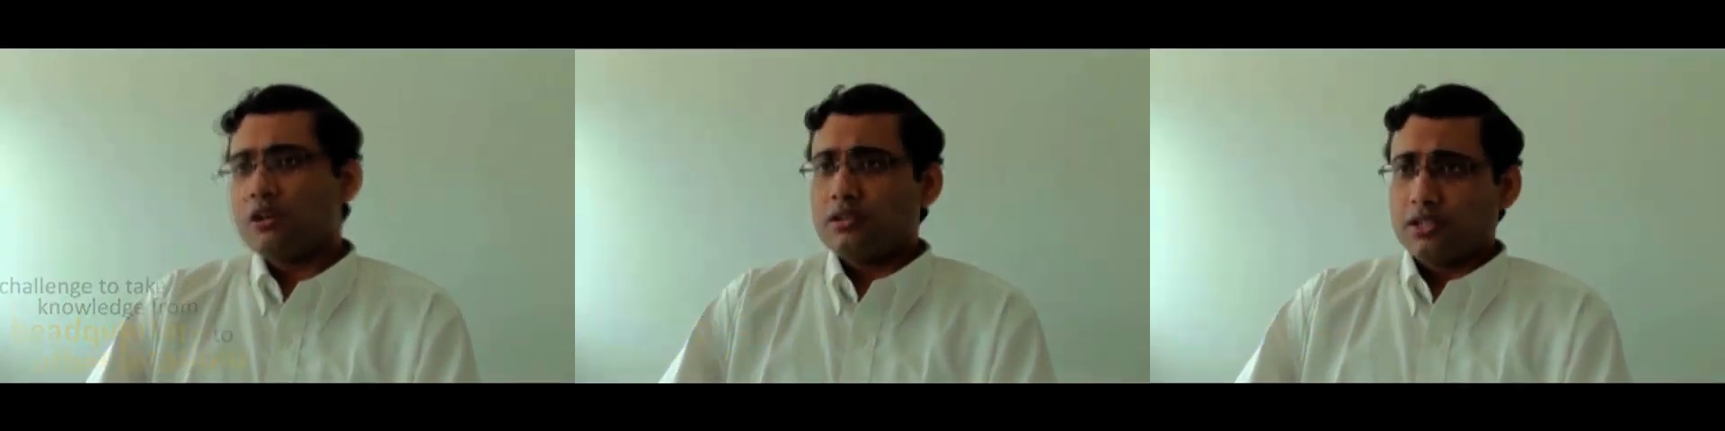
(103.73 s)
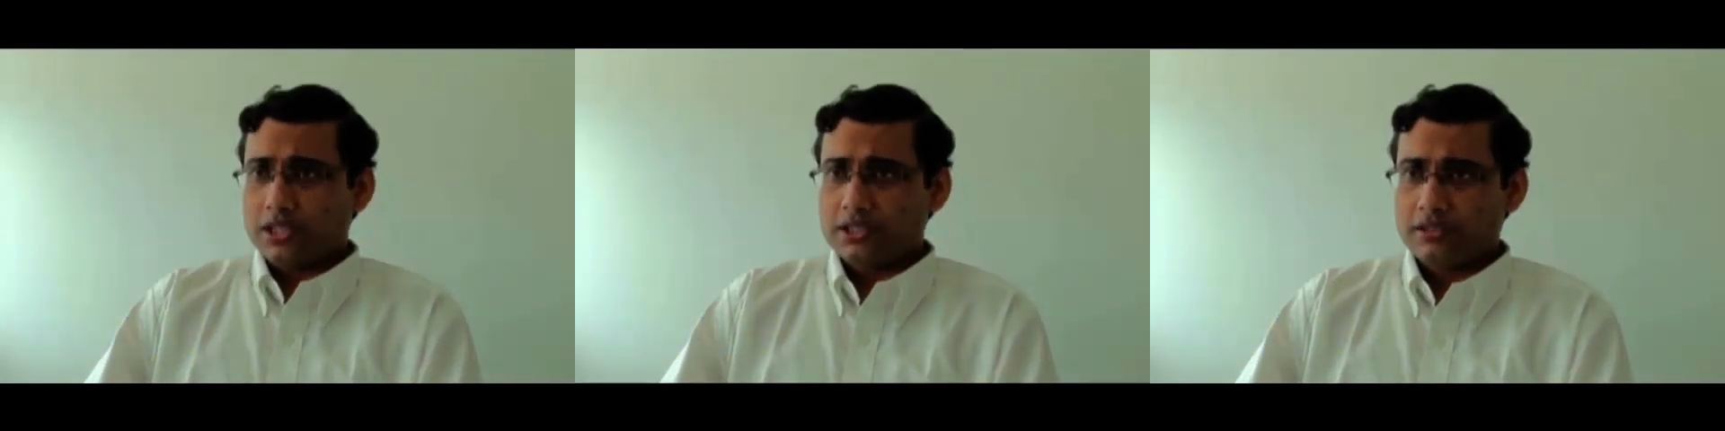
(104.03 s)
The
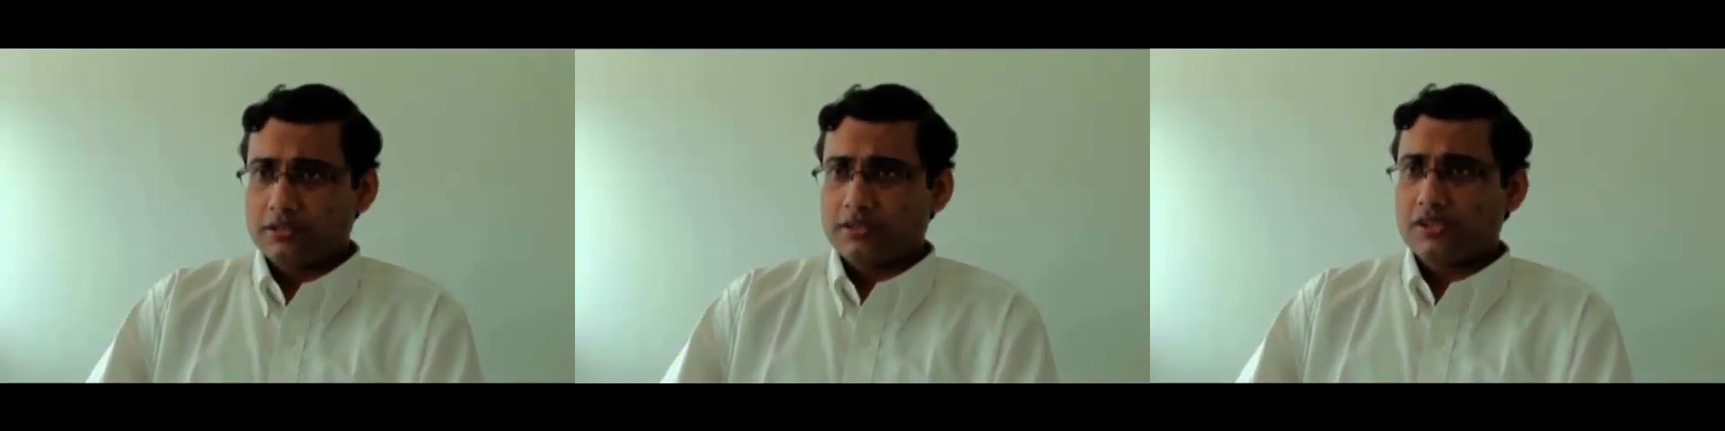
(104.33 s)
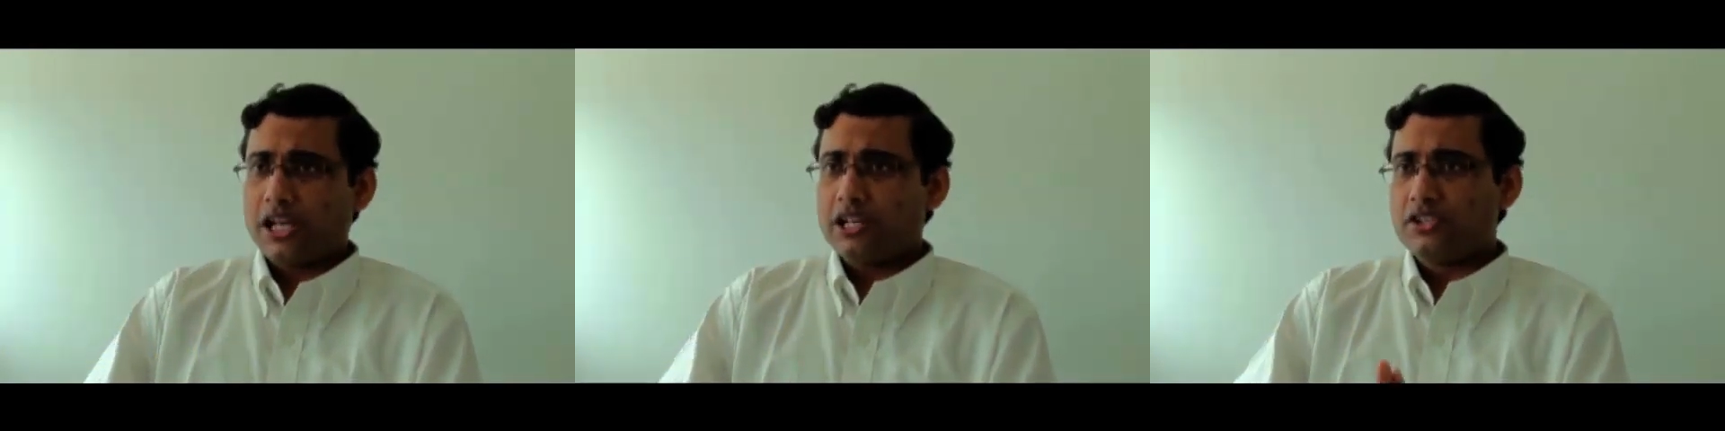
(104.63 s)
other
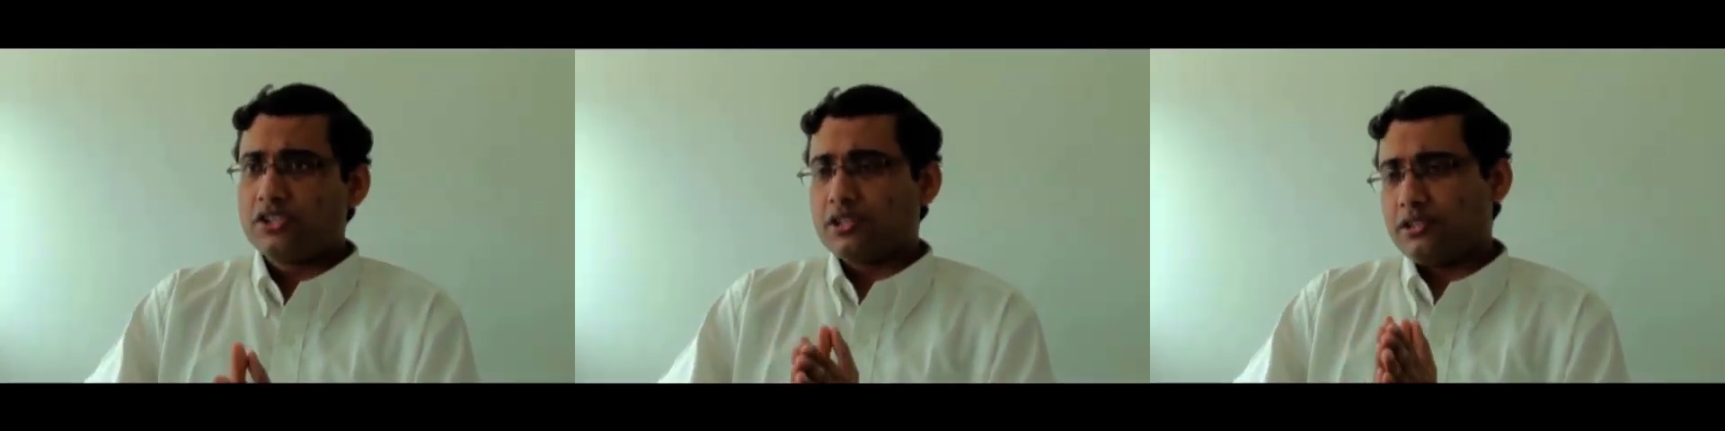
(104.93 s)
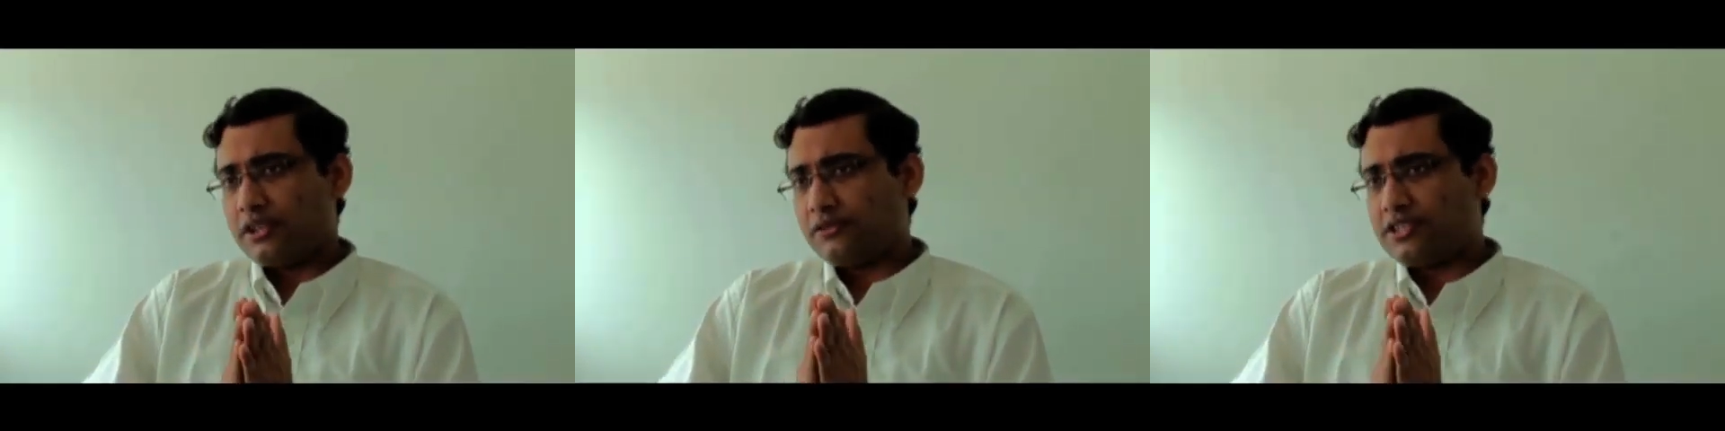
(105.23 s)
challenge
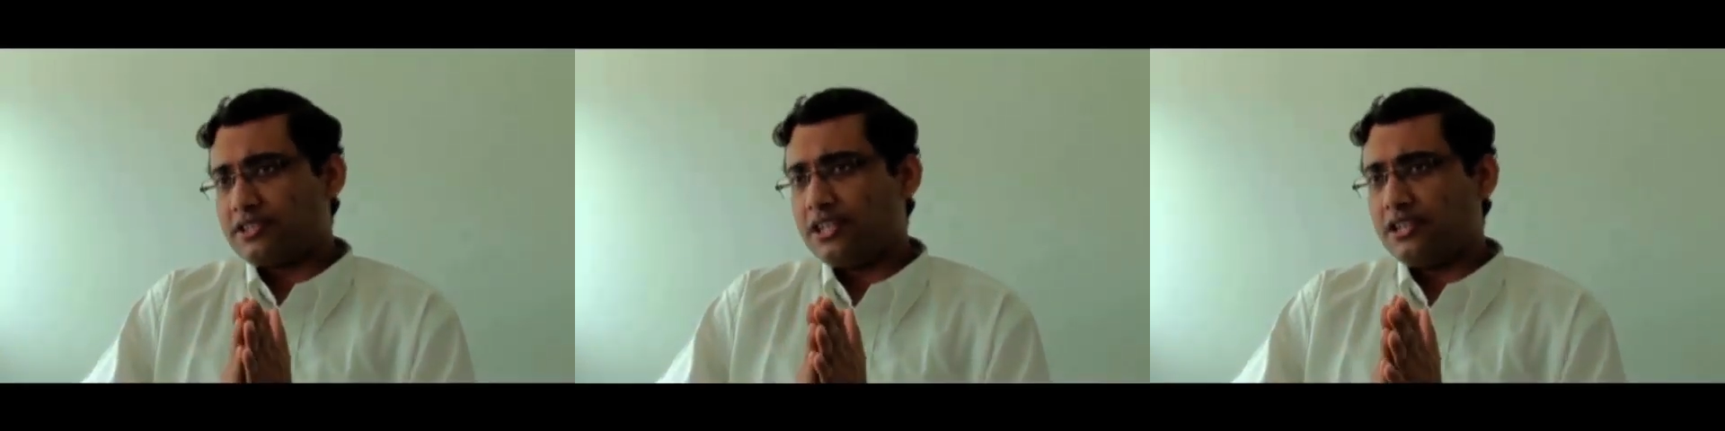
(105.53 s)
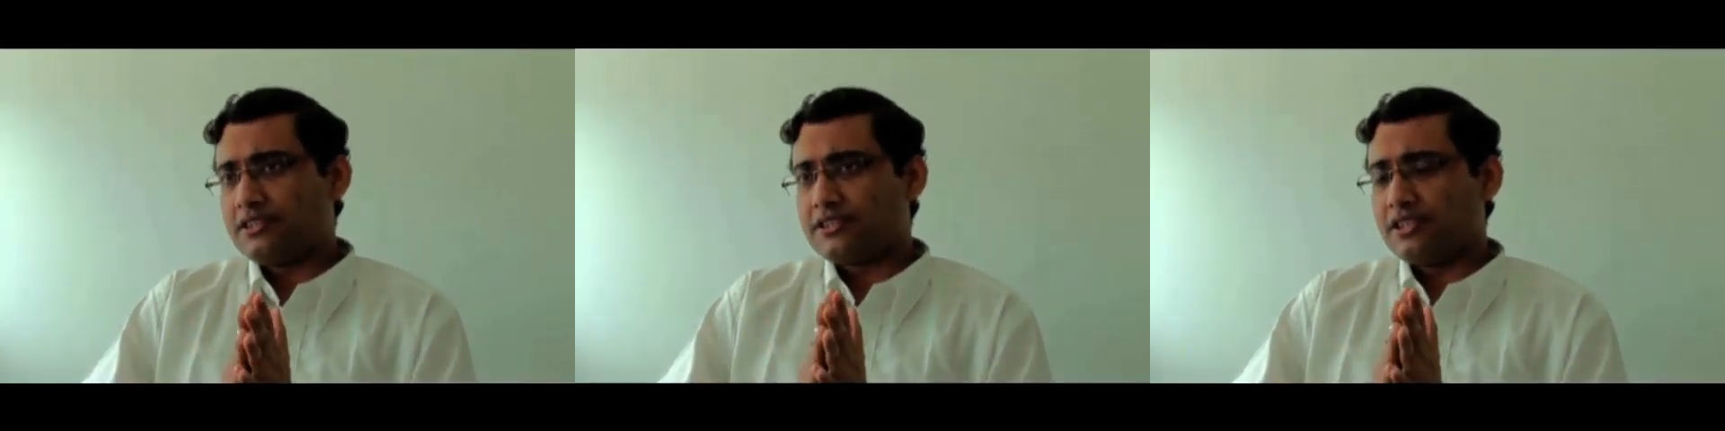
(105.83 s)
that we see
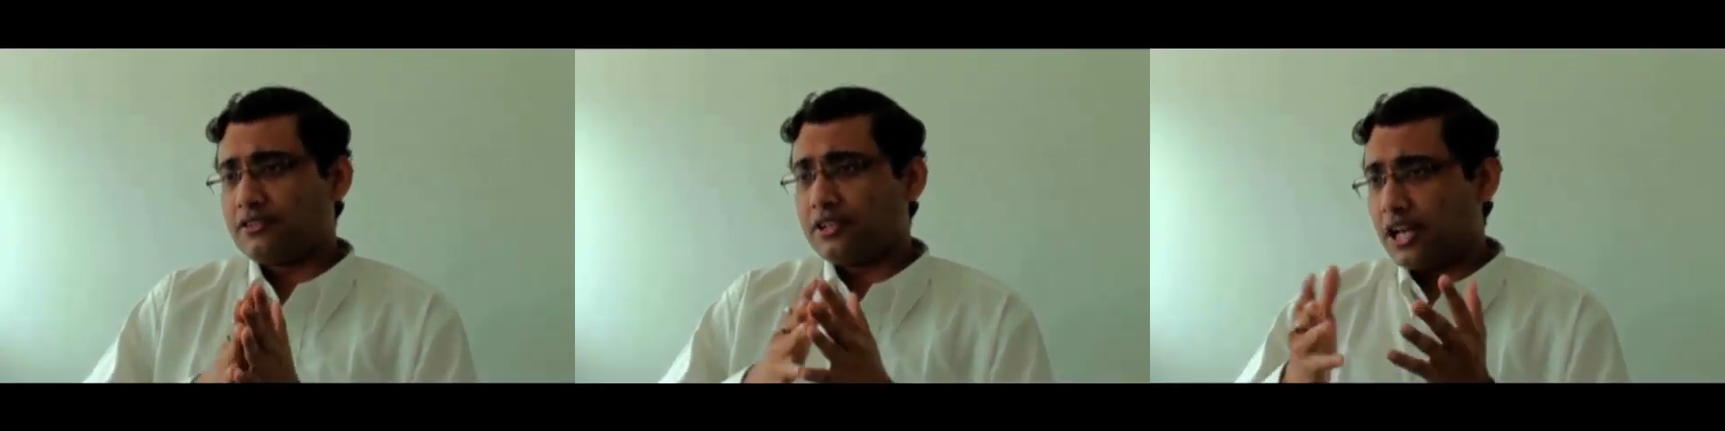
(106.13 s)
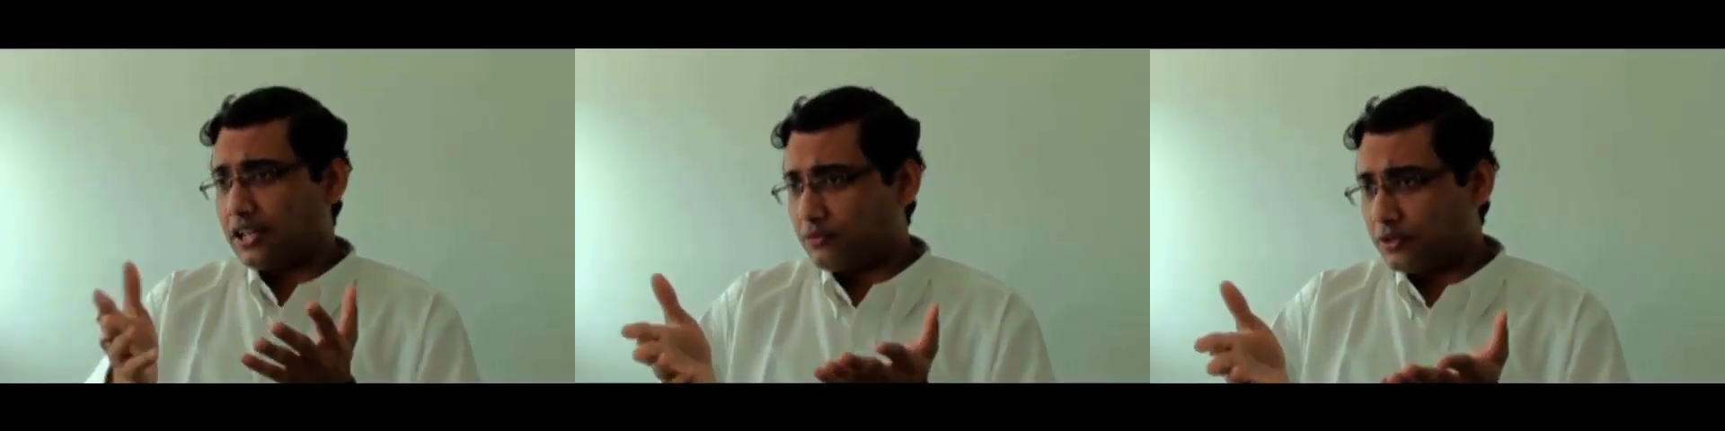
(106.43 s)
is the
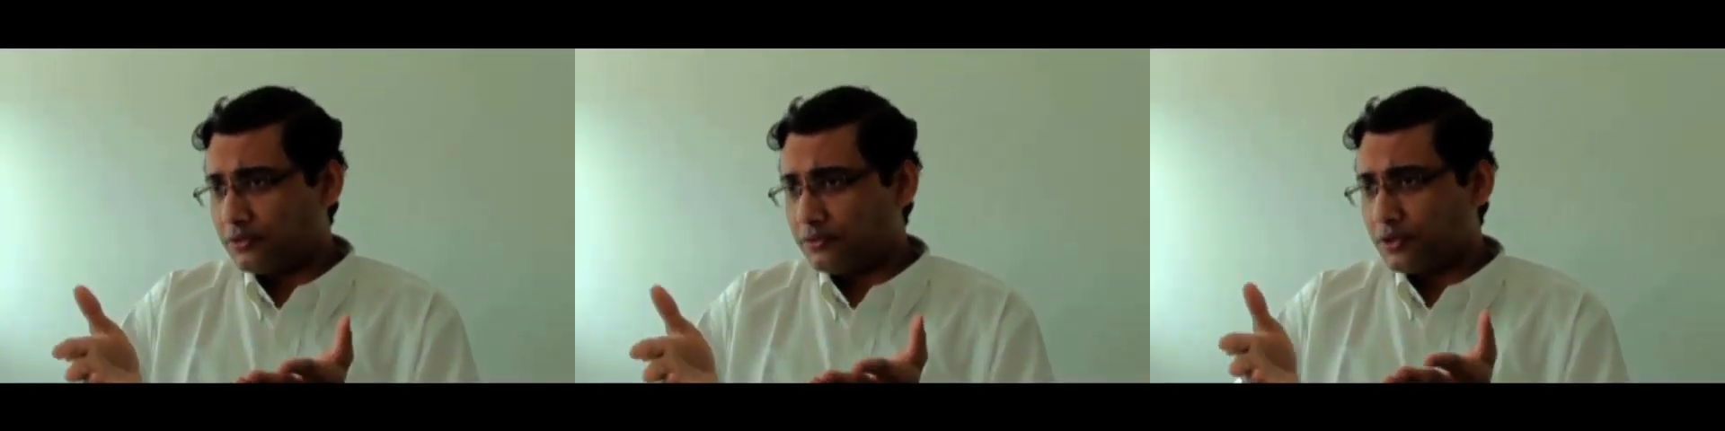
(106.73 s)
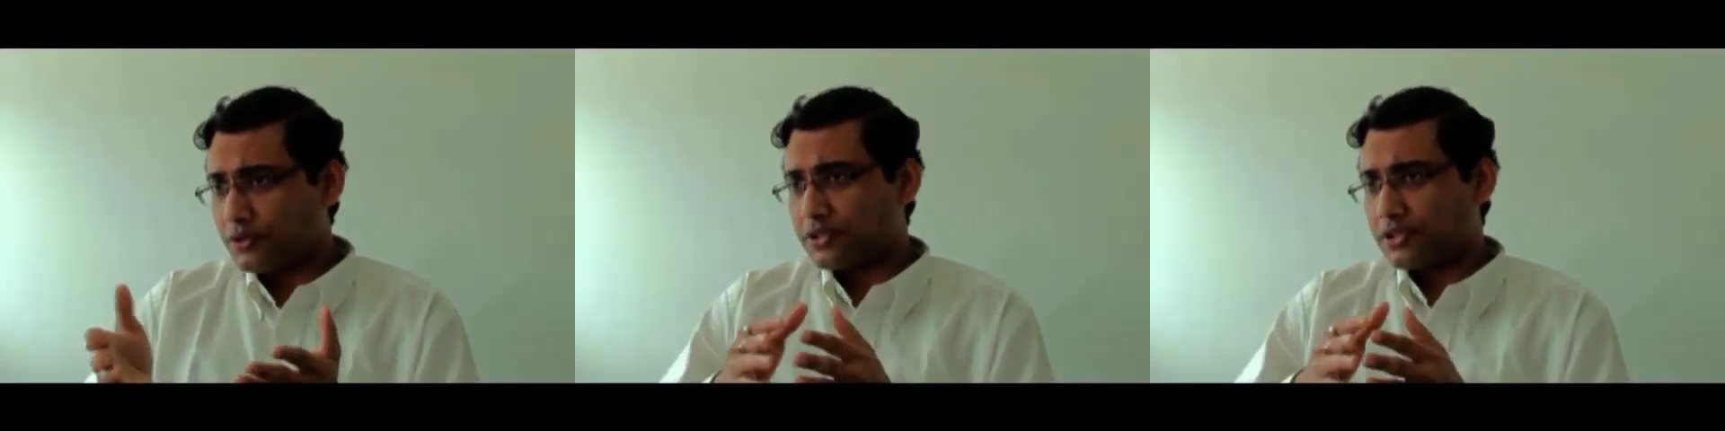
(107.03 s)
retiring
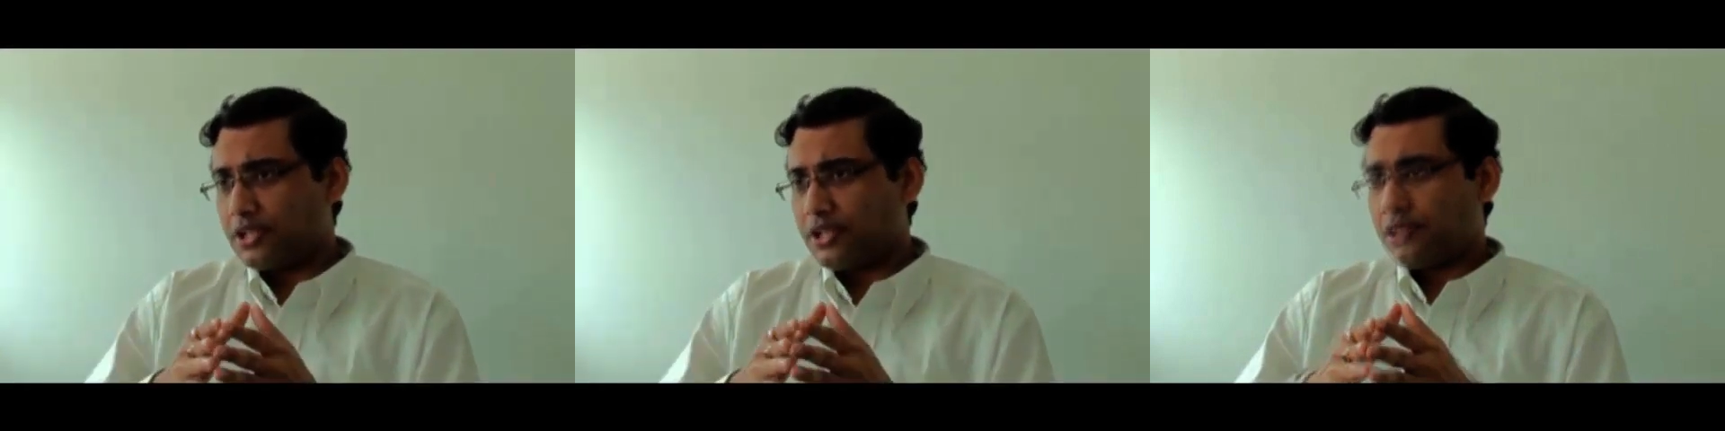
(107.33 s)
workforce,